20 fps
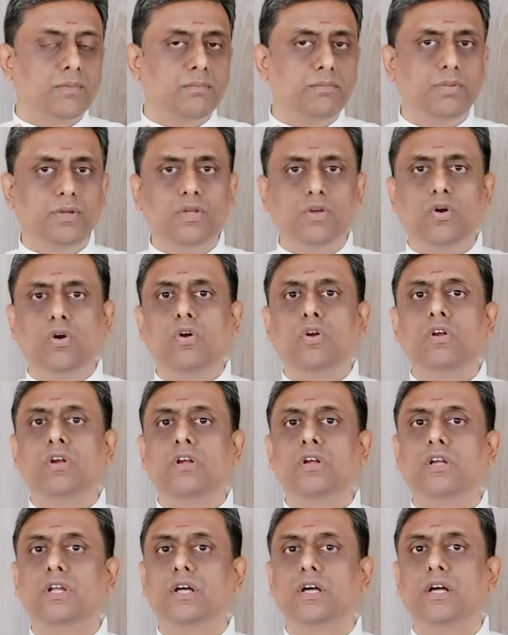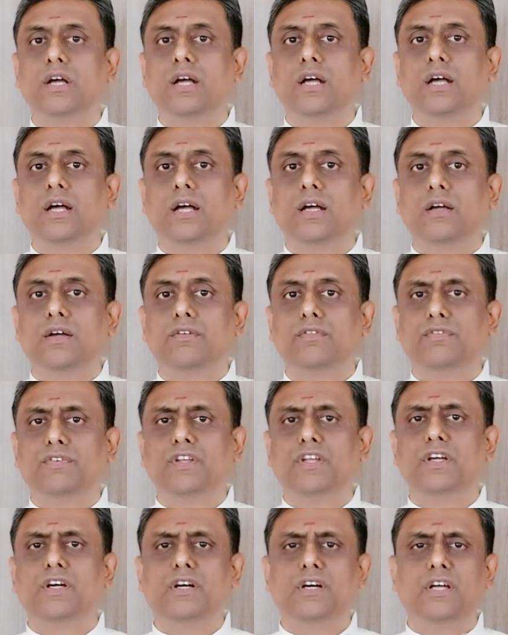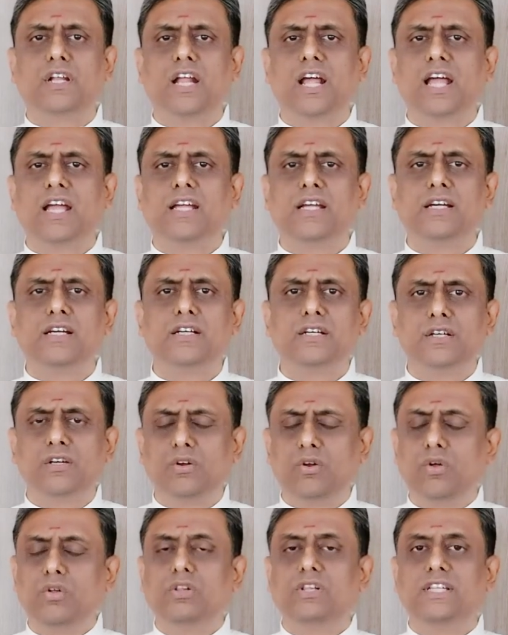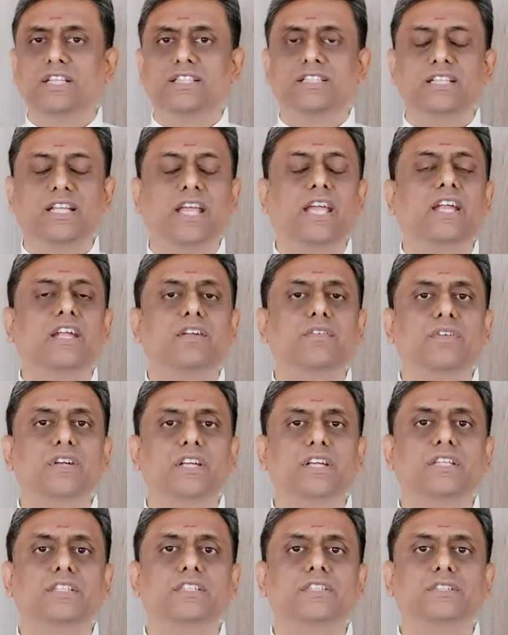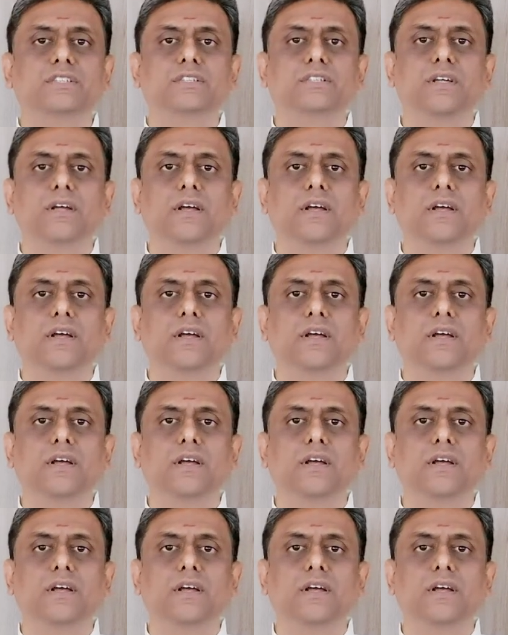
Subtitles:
beyond fear, anger and all these negativities.